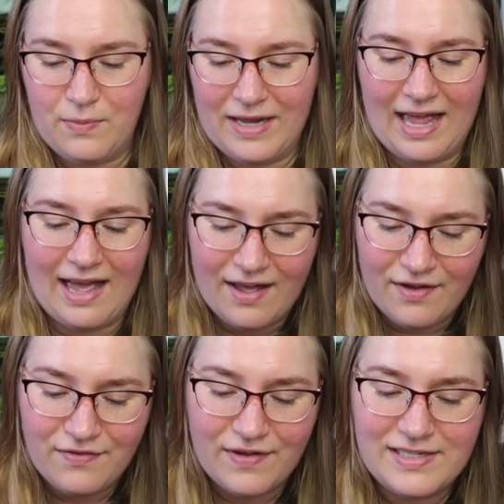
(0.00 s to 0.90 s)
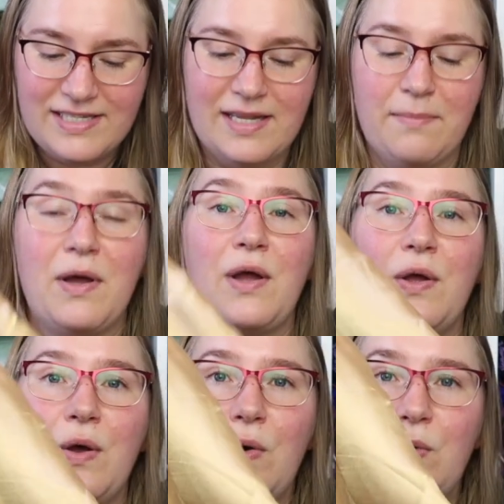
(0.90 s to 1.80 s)
we have some
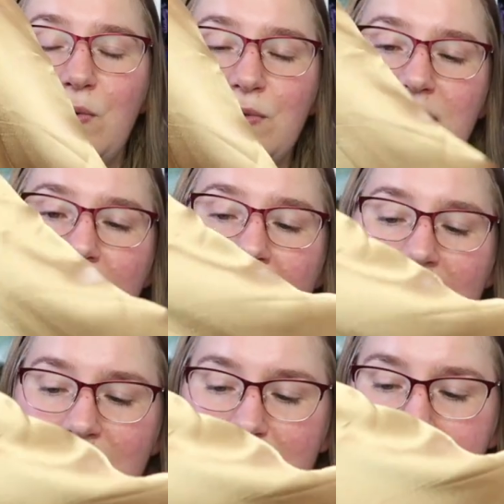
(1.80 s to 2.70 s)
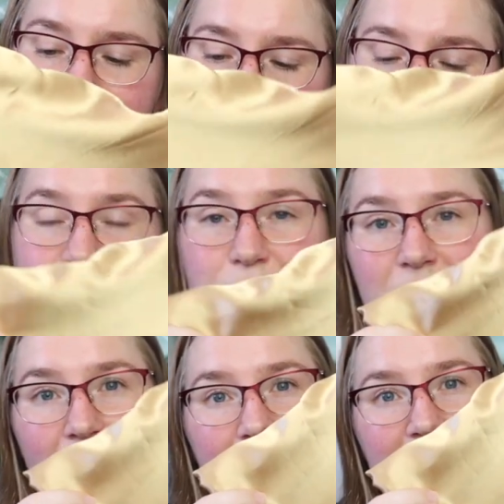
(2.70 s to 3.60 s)
gold Ben silk
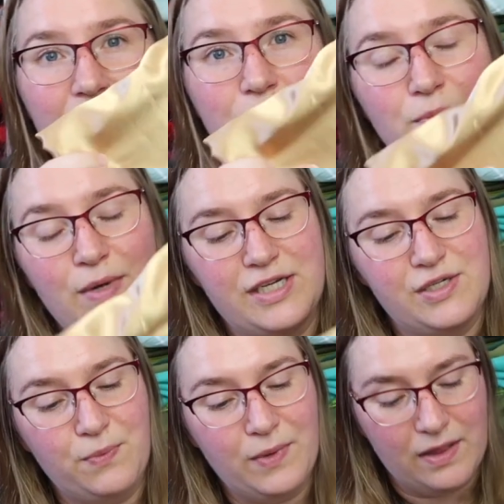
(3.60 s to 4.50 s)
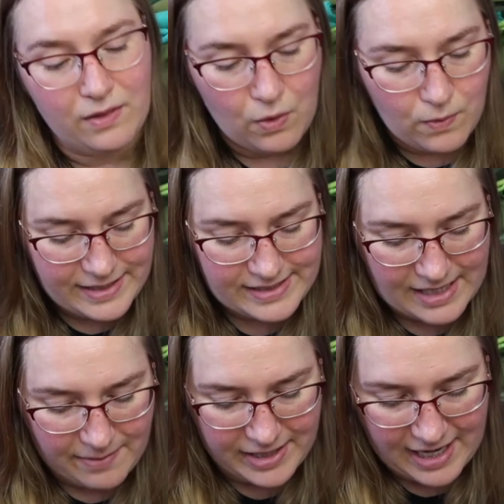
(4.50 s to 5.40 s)
lining, which will always
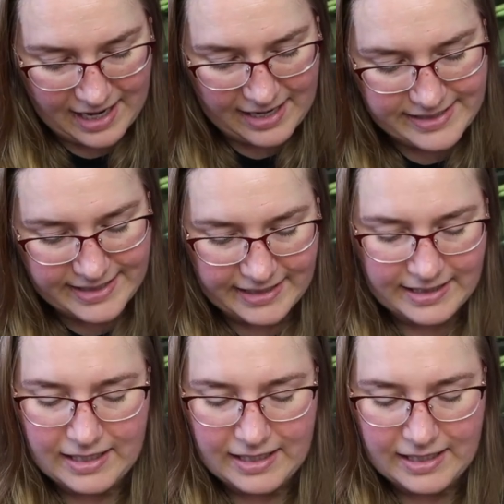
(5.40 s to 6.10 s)
come in handy.